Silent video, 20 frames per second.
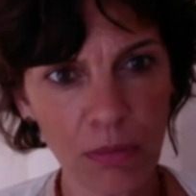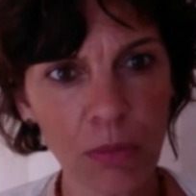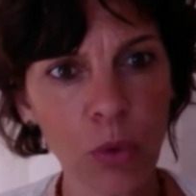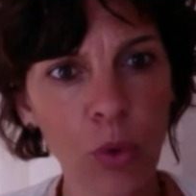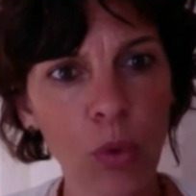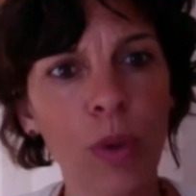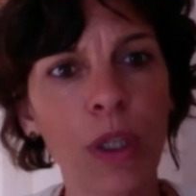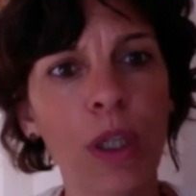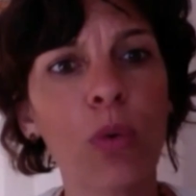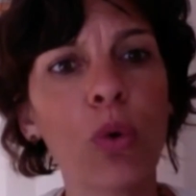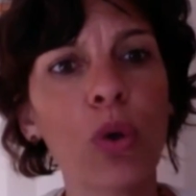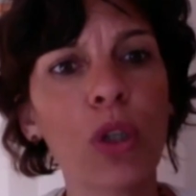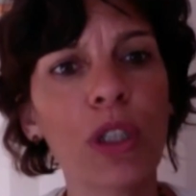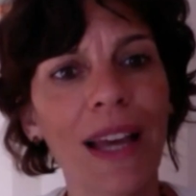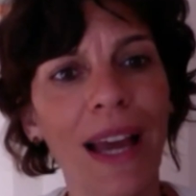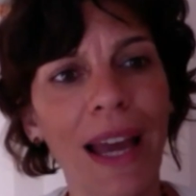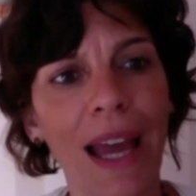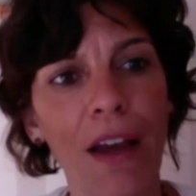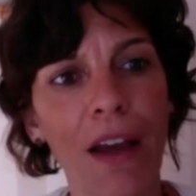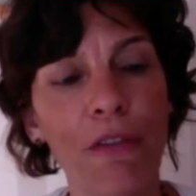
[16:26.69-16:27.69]
We would
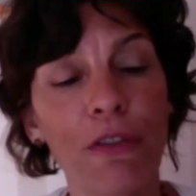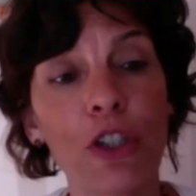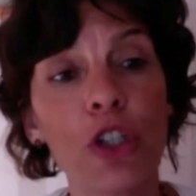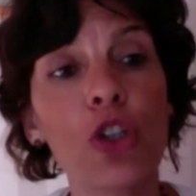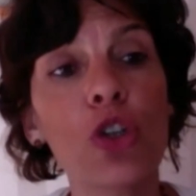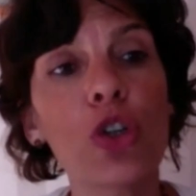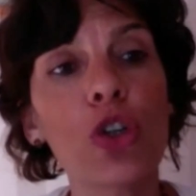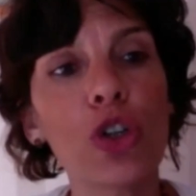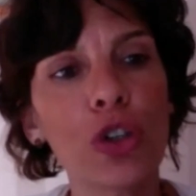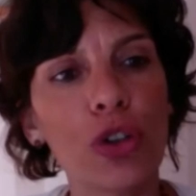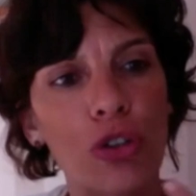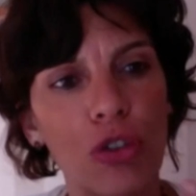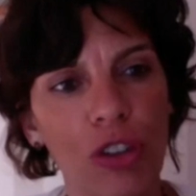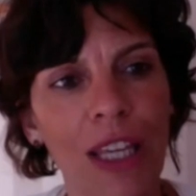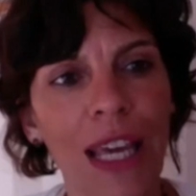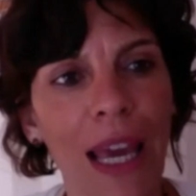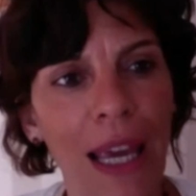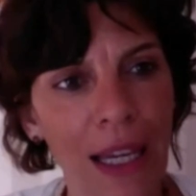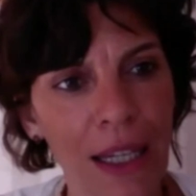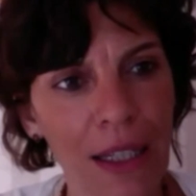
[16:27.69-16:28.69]
have huge
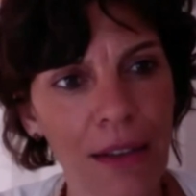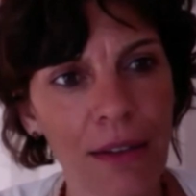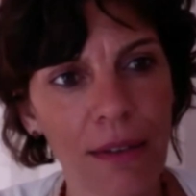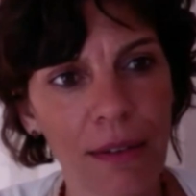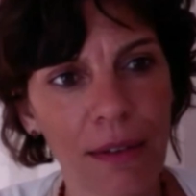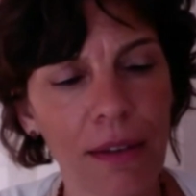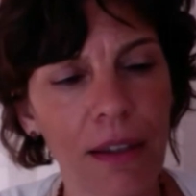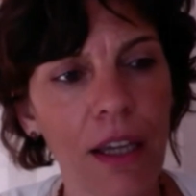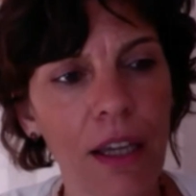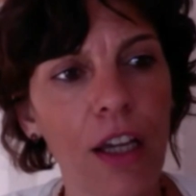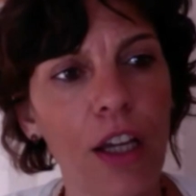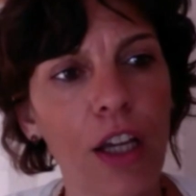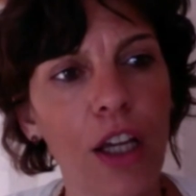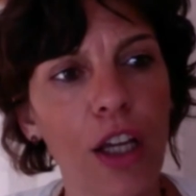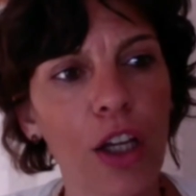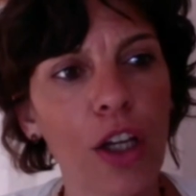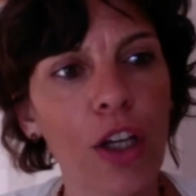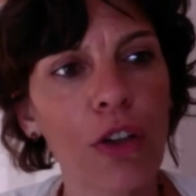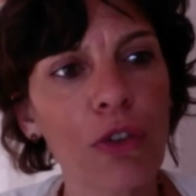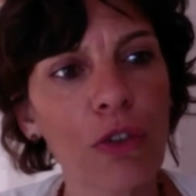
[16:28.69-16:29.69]
gains
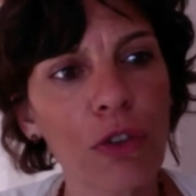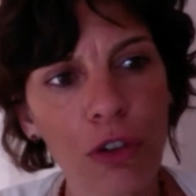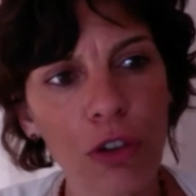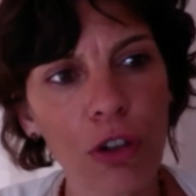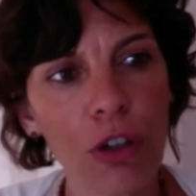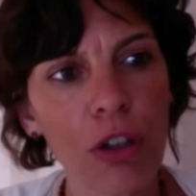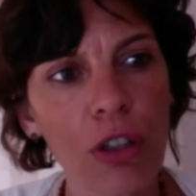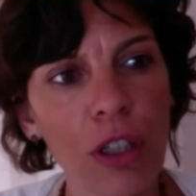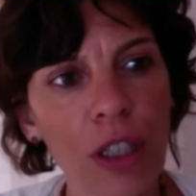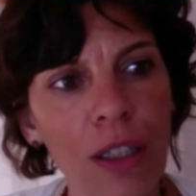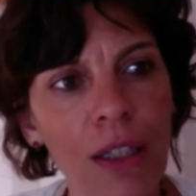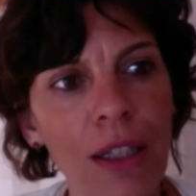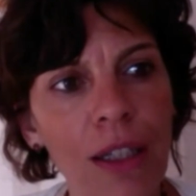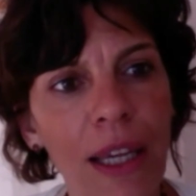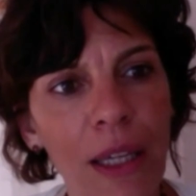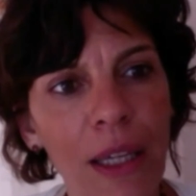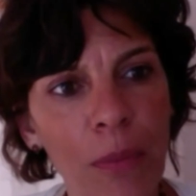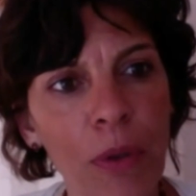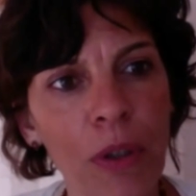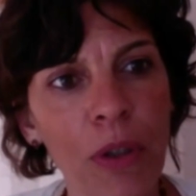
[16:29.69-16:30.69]
concerning
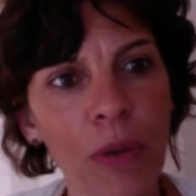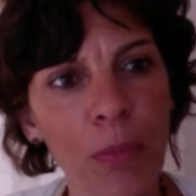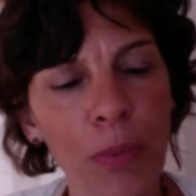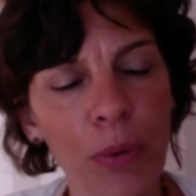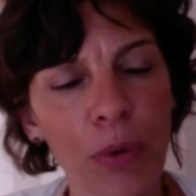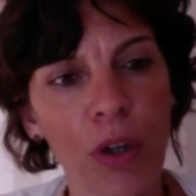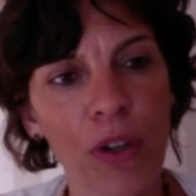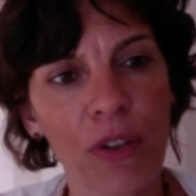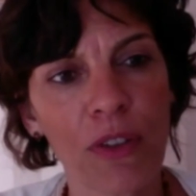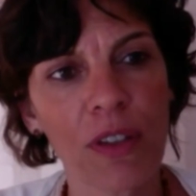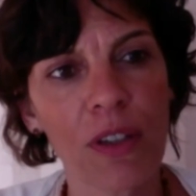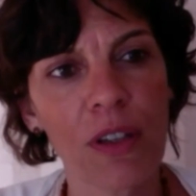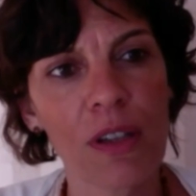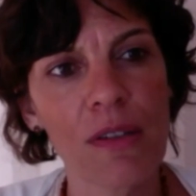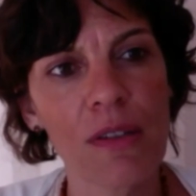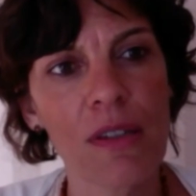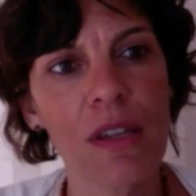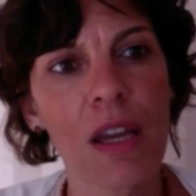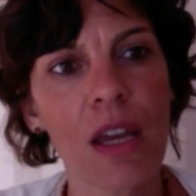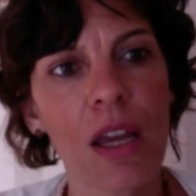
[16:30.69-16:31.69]
labor
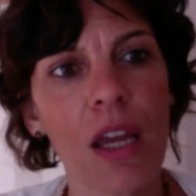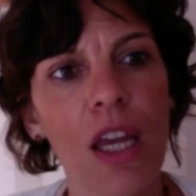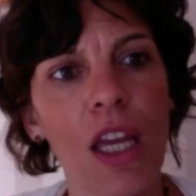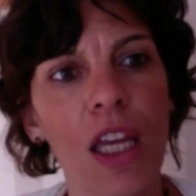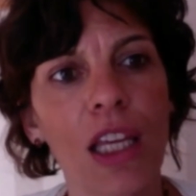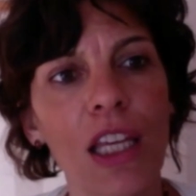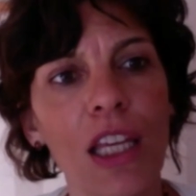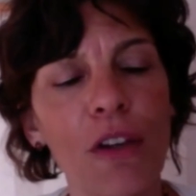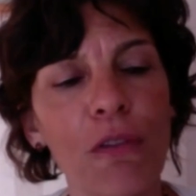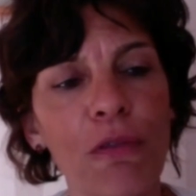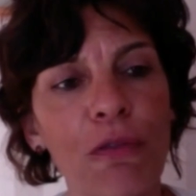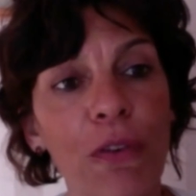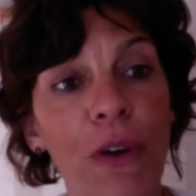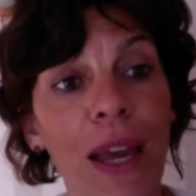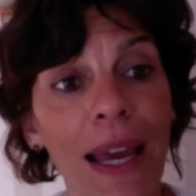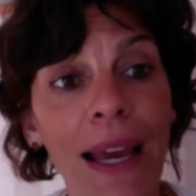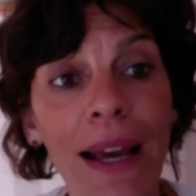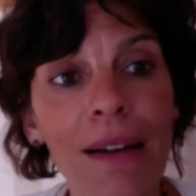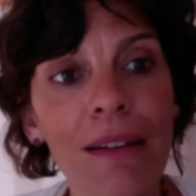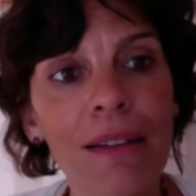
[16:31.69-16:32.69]
process if
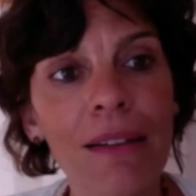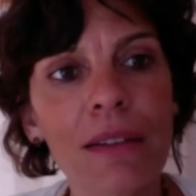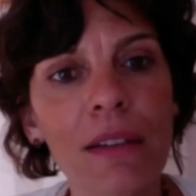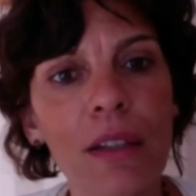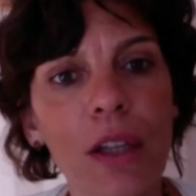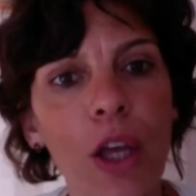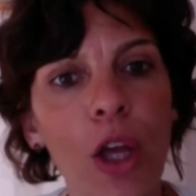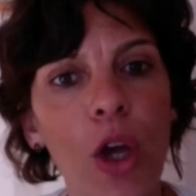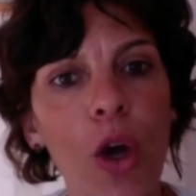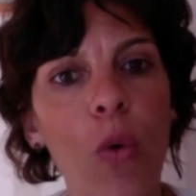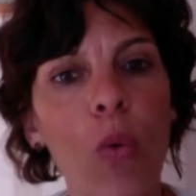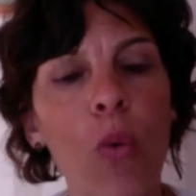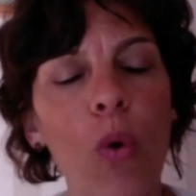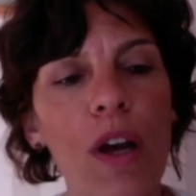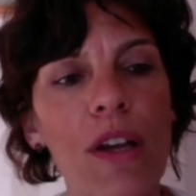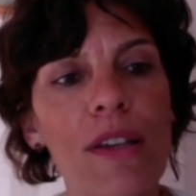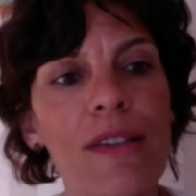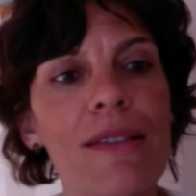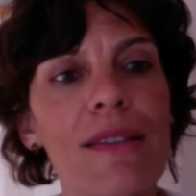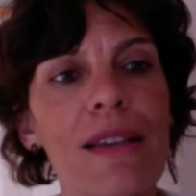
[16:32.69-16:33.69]
health
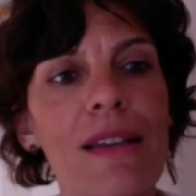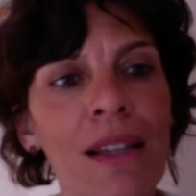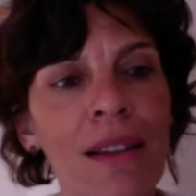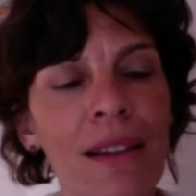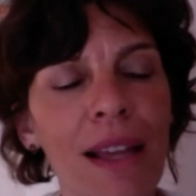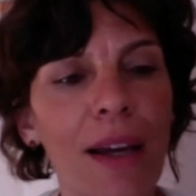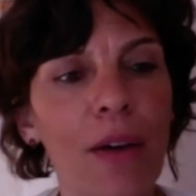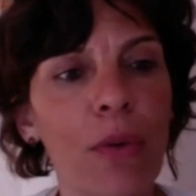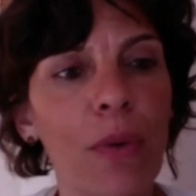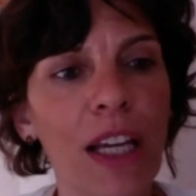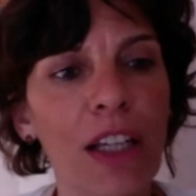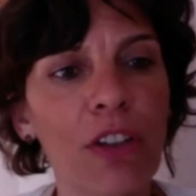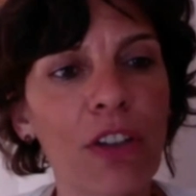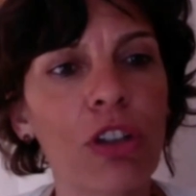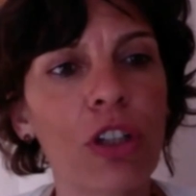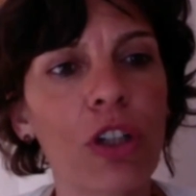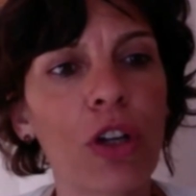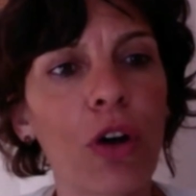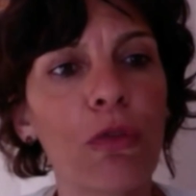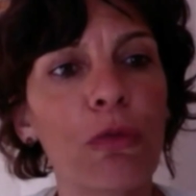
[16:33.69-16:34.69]
was in
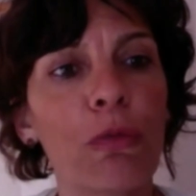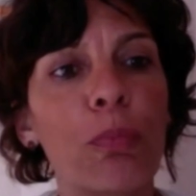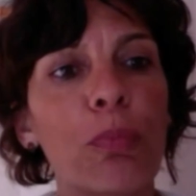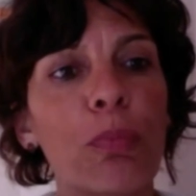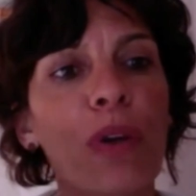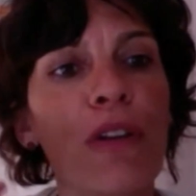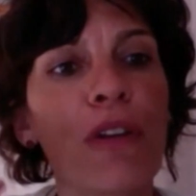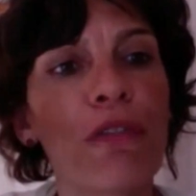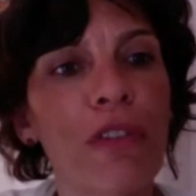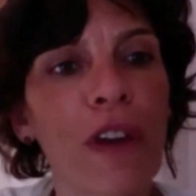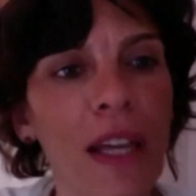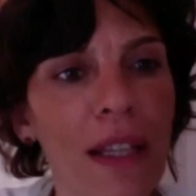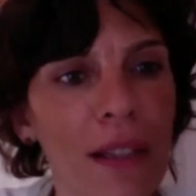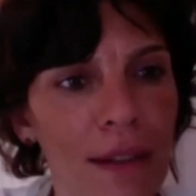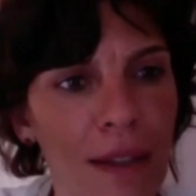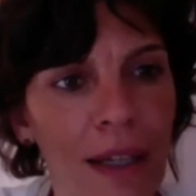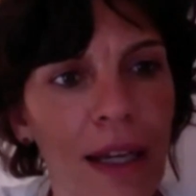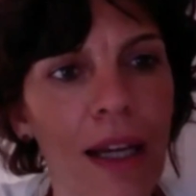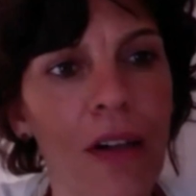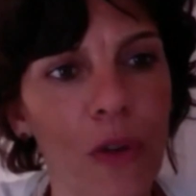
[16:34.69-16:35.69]
direction of prevent
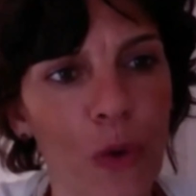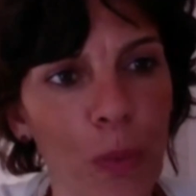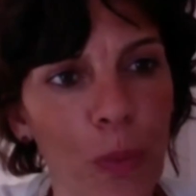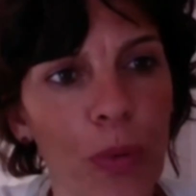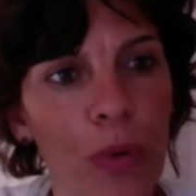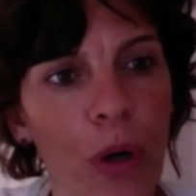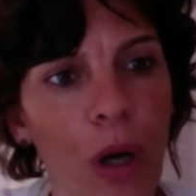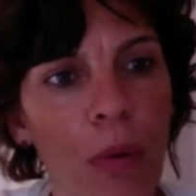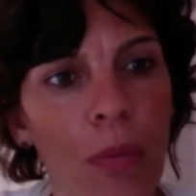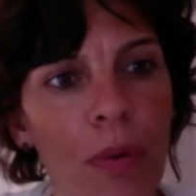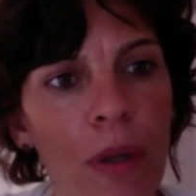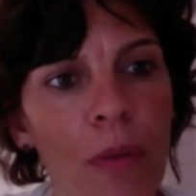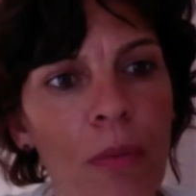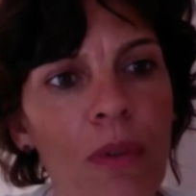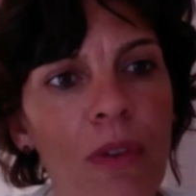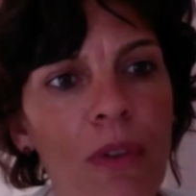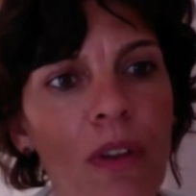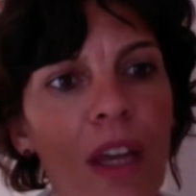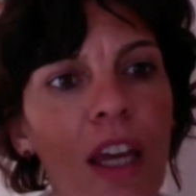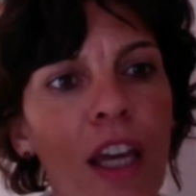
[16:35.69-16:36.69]
health
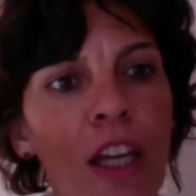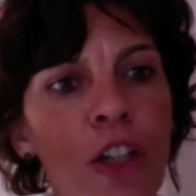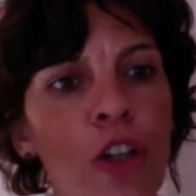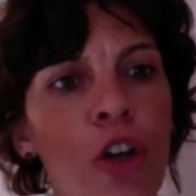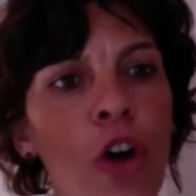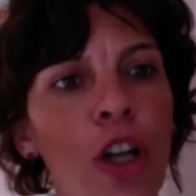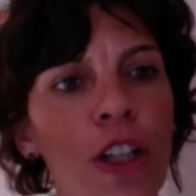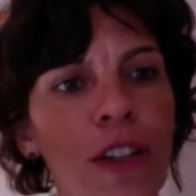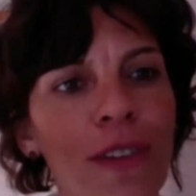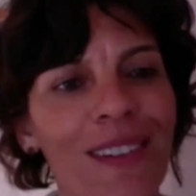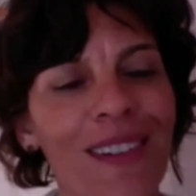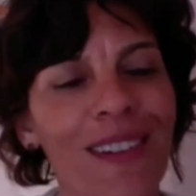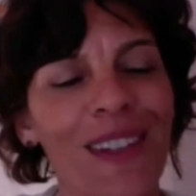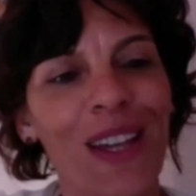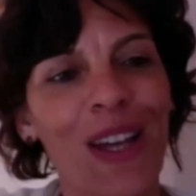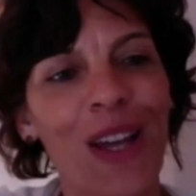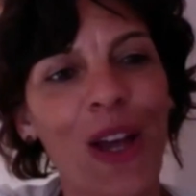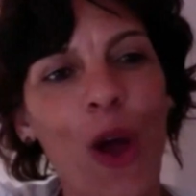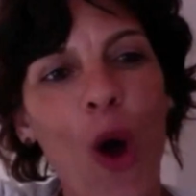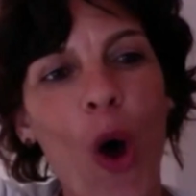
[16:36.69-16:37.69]
problems and not
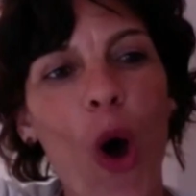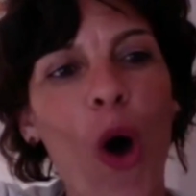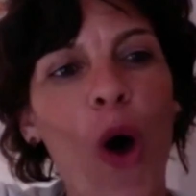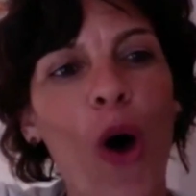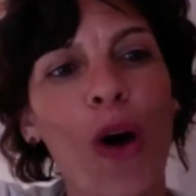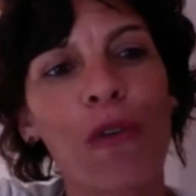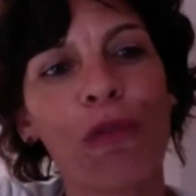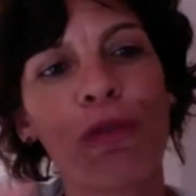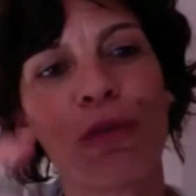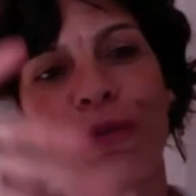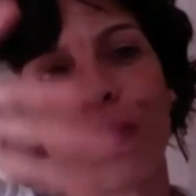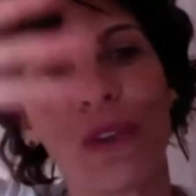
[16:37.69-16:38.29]
of